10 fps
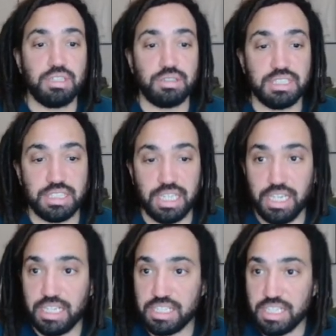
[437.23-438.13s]
so it says
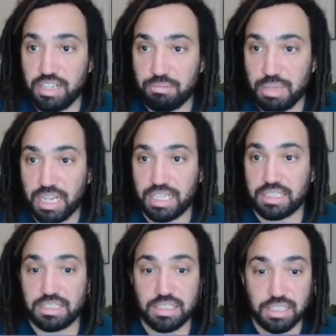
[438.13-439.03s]
each tin of
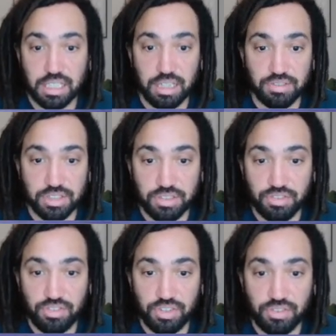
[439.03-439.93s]
paint covers
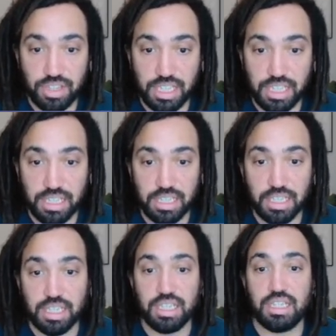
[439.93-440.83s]
15
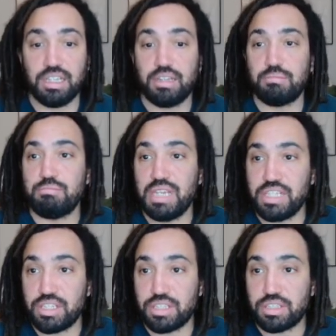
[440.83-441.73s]

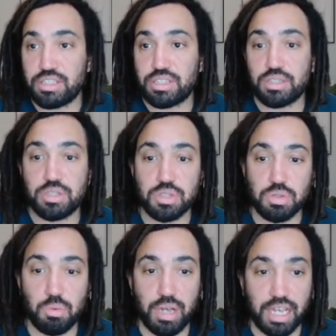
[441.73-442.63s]
meters
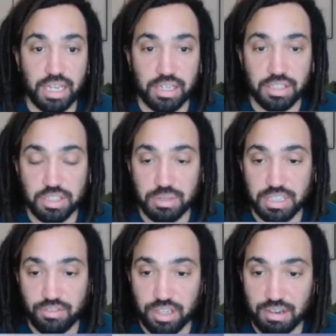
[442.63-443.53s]
squared. So we need
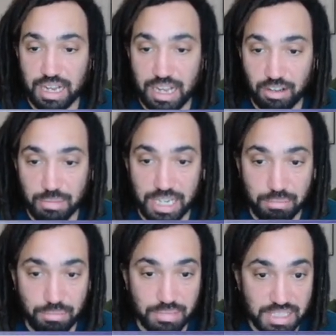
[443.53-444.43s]
to figure out how
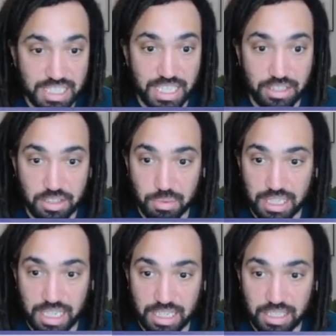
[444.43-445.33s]
many tins we
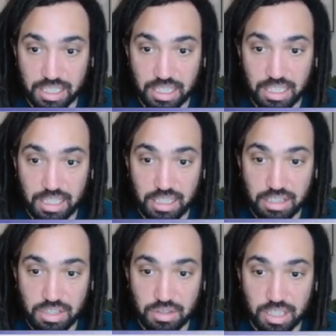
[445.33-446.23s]
need.
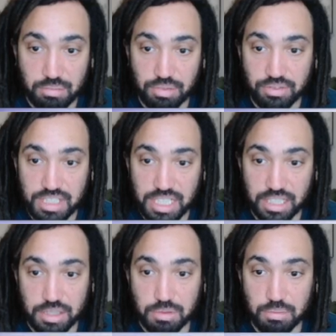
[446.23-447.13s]
So the number of
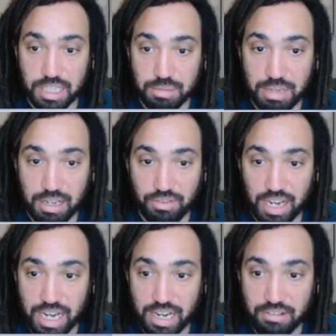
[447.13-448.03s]
tins will be the amount of
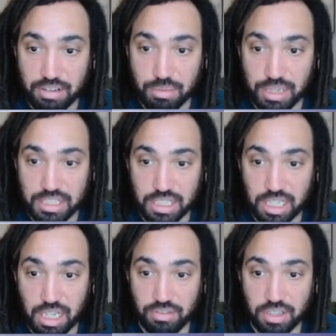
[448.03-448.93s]
area we need to
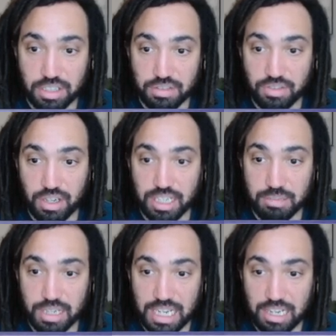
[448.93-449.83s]
cover
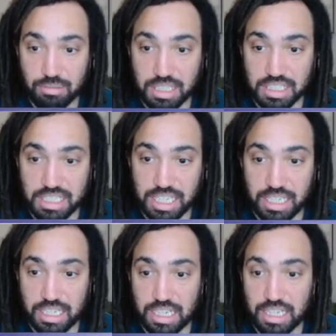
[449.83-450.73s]
divided by how much
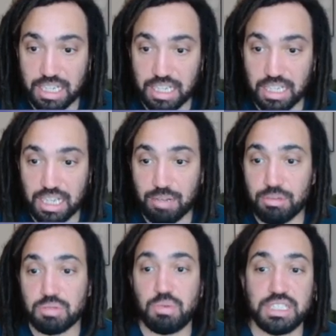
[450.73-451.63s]
tin, uh, how
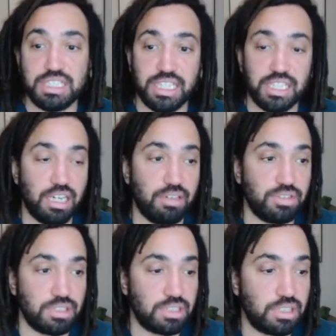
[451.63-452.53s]
much one tin
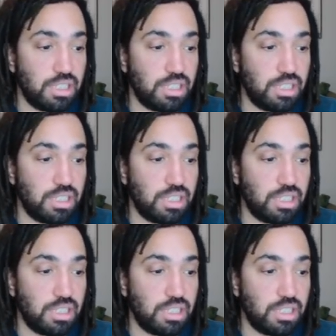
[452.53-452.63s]
covers.